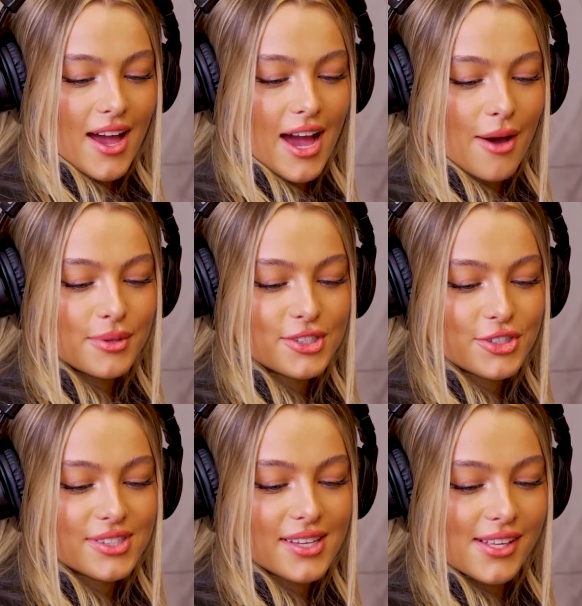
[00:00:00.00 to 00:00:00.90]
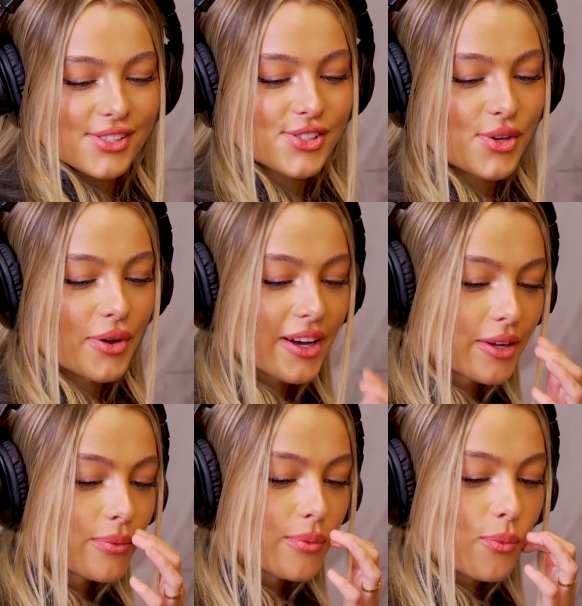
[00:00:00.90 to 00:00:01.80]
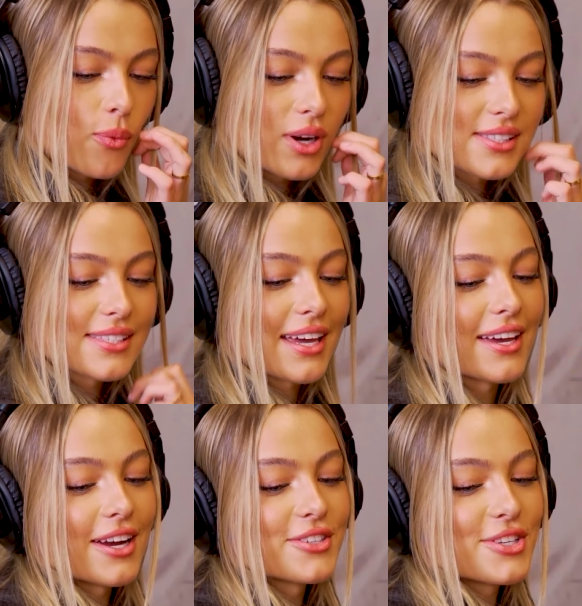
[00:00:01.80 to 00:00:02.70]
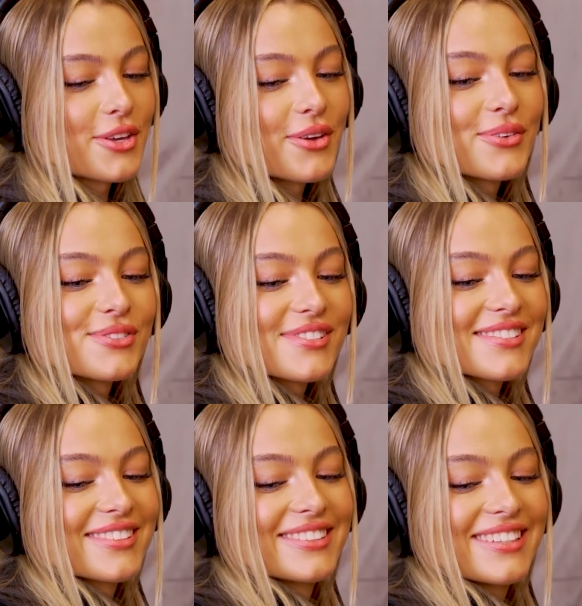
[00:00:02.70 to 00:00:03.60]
How is your skin so good? What skincare do you use?